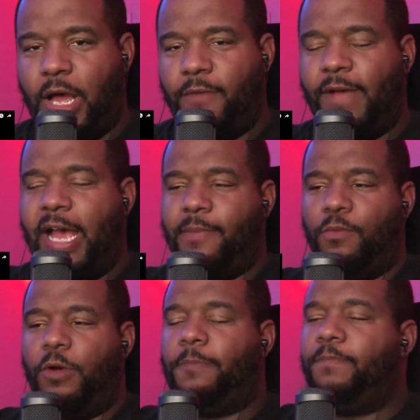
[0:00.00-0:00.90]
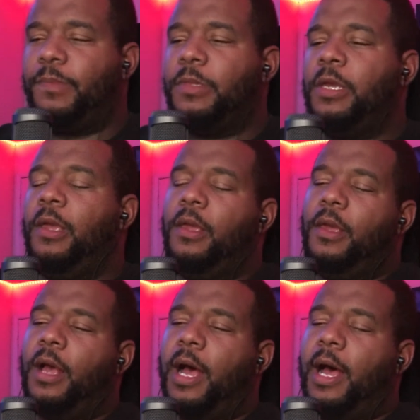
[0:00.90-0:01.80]
volume 1
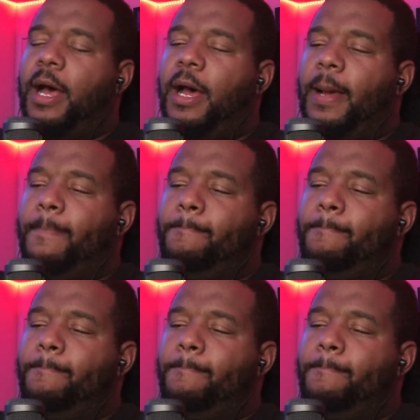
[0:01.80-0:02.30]
um